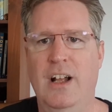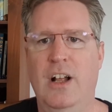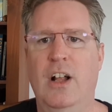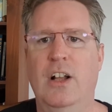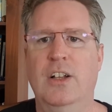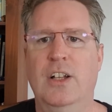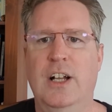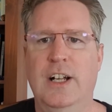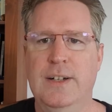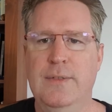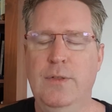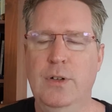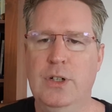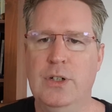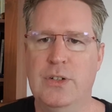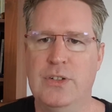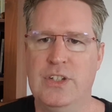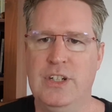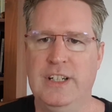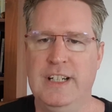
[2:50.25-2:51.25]
A lot of what
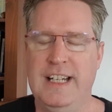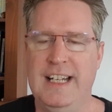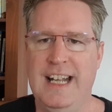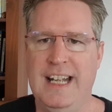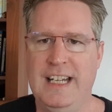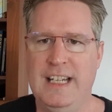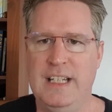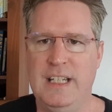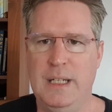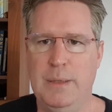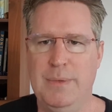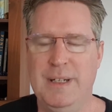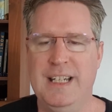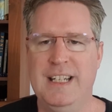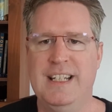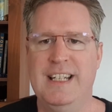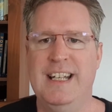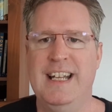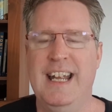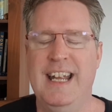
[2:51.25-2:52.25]
goes on in academia
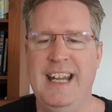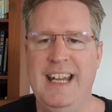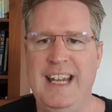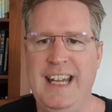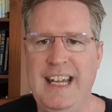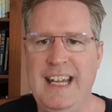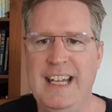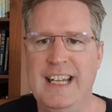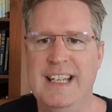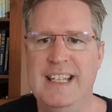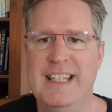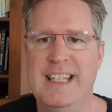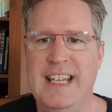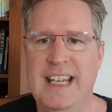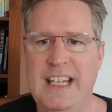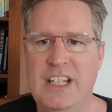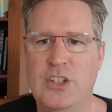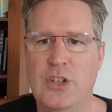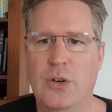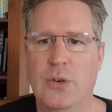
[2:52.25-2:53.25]
today is
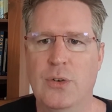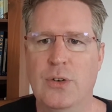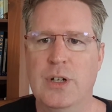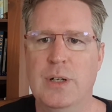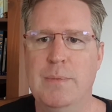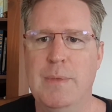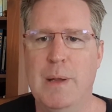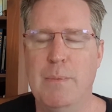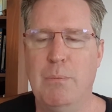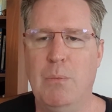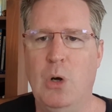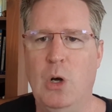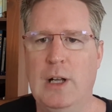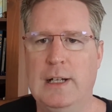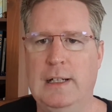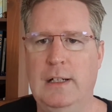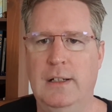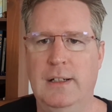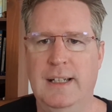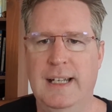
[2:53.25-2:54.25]
a tournament
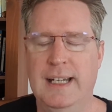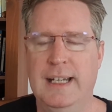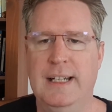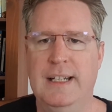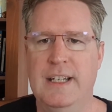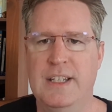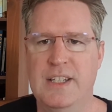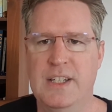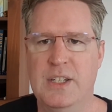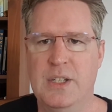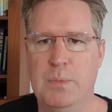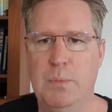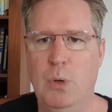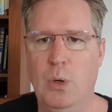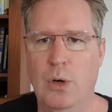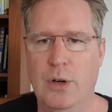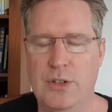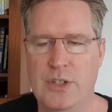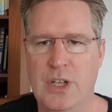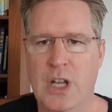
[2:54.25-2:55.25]
model like it is in
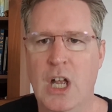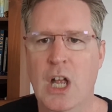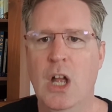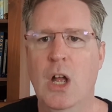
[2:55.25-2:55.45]
sports,